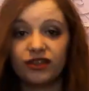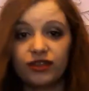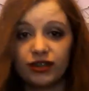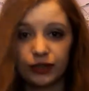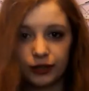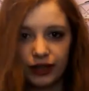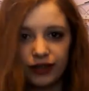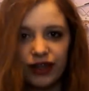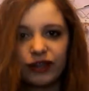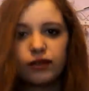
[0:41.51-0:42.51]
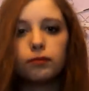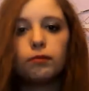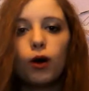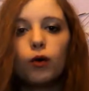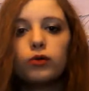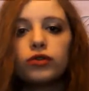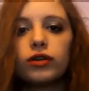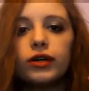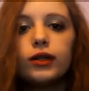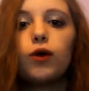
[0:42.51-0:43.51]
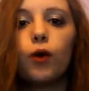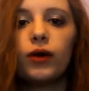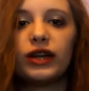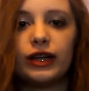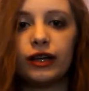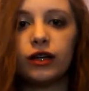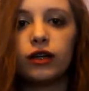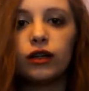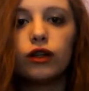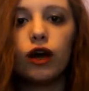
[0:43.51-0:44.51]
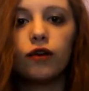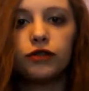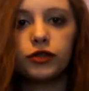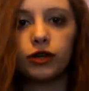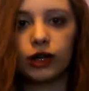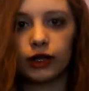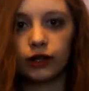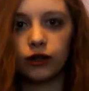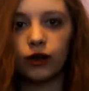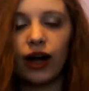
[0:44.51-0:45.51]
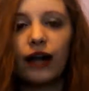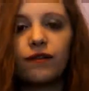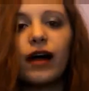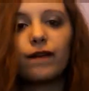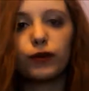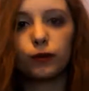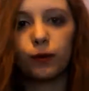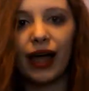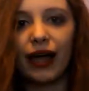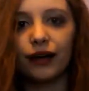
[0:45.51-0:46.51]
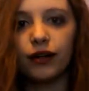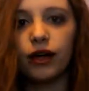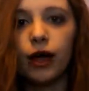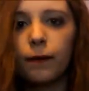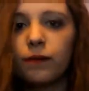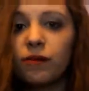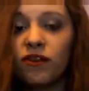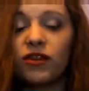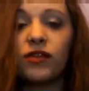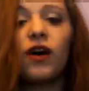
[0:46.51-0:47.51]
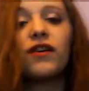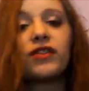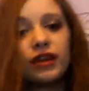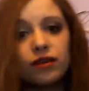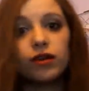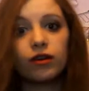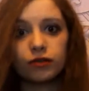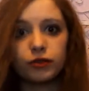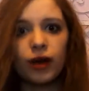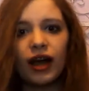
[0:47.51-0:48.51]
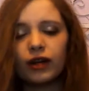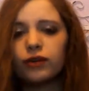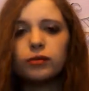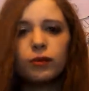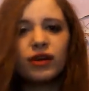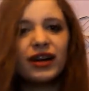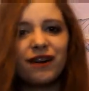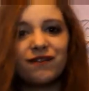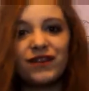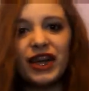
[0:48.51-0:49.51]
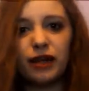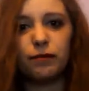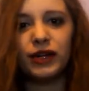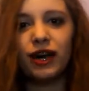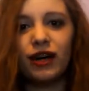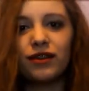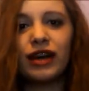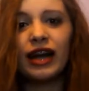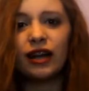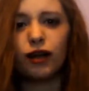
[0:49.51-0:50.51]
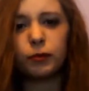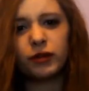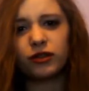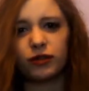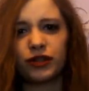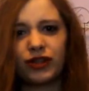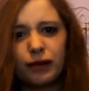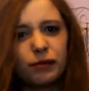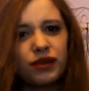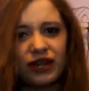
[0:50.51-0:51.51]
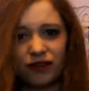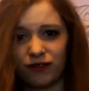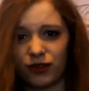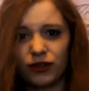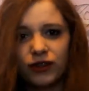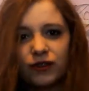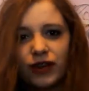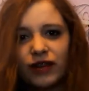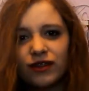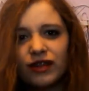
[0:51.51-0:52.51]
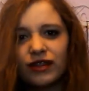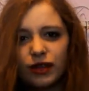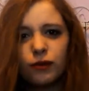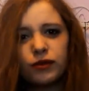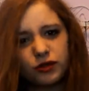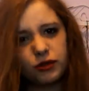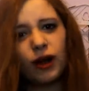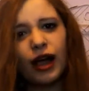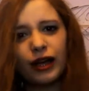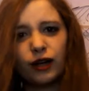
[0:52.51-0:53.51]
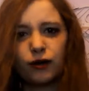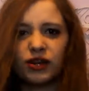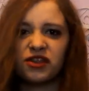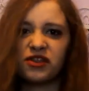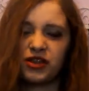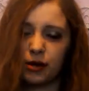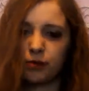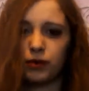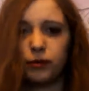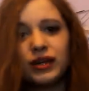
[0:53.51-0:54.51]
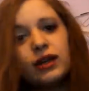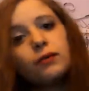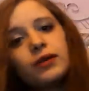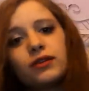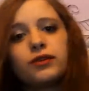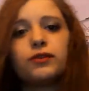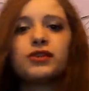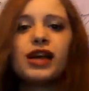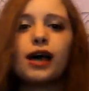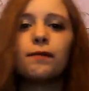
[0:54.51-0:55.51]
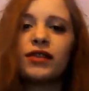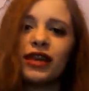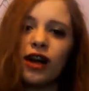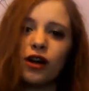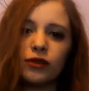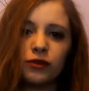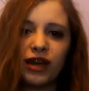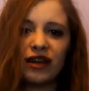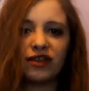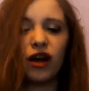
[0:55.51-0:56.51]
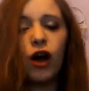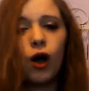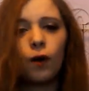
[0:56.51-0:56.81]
This series has the most annoying love triangle I've ever read. But first of all, it's not even a triangle, it's more like a V, because in other books, for example, The Infernal Devices, it was a triangle, because Jem knew Will knew Jem, and they all knew Tessa.